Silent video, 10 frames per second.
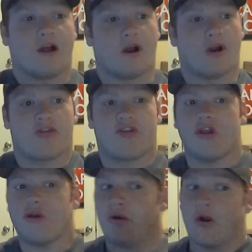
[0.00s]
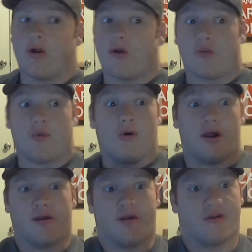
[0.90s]
Earth 2, Earth
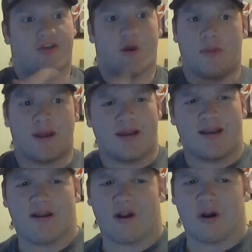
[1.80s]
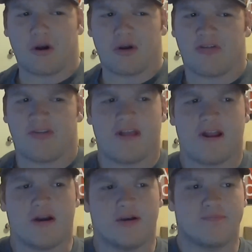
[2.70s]
1, there's so many Earths,
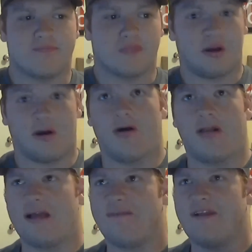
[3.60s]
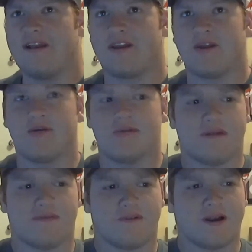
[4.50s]
they're, like, 52
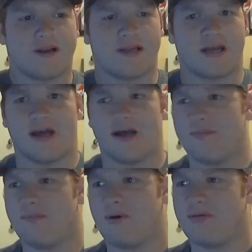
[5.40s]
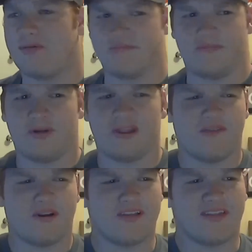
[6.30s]
different
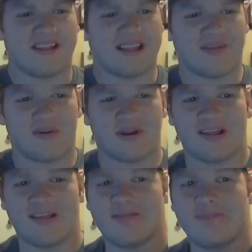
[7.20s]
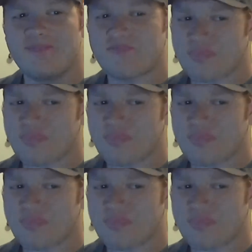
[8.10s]
multiverse, I think that's what it is.